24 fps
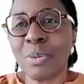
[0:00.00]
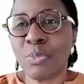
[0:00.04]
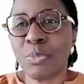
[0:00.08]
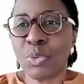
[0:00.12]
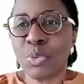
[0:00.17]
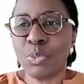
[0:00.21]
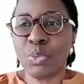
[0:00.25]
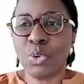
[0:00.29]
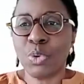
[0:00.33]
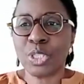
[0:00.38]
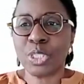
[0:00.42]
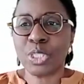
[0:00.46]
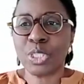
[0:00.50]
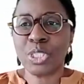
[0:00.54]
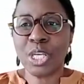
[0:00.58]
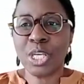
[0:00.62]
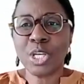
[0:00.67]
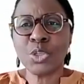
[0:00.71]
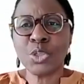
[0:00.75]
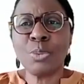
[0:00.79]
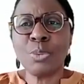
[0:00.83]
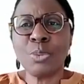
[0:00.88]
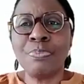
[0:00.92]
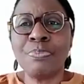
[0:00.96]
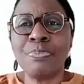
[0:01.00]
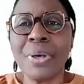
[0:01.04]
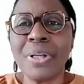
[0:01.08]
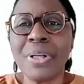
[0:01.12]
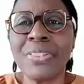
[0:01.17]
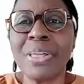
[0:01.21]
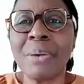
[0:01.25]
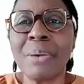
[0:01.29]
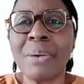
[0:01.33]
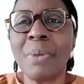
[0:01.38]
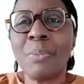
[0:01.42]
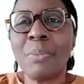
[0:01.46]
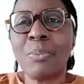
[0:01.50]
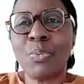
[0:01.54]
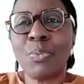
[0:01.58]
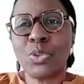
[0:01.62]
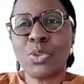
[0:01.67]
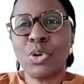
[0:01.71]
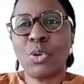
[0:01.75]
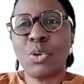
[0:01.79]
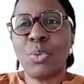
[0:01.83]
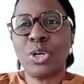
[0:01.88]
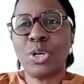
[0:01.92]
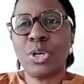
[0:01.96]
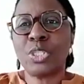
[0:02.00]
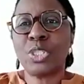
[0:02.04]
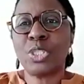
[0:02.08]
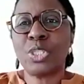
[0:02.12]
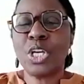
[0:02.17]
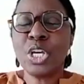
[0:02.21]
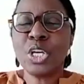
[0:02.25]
with words. You build them up with your words.